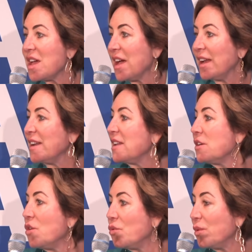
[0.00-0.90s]
And I didn't
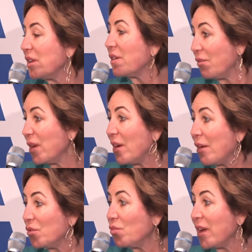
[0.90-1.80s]
know whether I
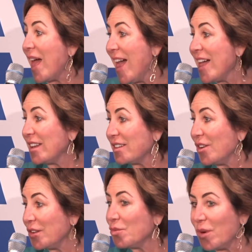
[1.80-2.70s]
would want to add
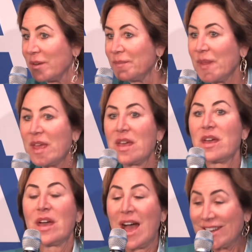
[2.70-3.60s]
another one.
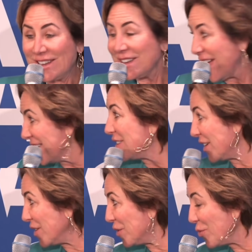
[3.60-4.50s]
I did add
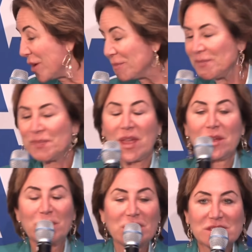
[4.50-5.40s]
another one
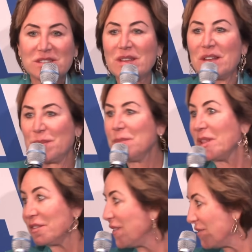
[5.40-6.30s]
because
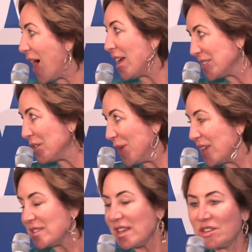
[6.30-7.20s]
people advising me
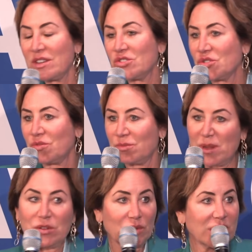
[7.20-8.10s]
said you should be
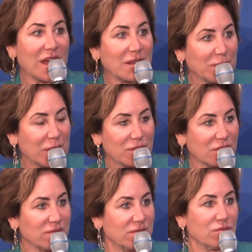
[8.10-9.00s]
doing that.
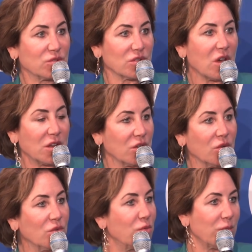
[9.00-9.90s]
People would not
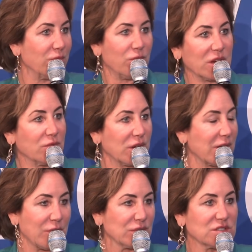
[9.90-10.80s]
know what
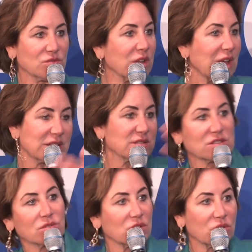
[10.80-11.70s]
I was doing. I was
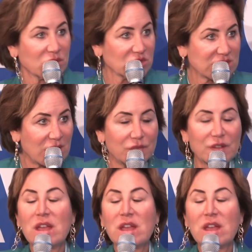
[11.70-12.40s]
doing too much stuff.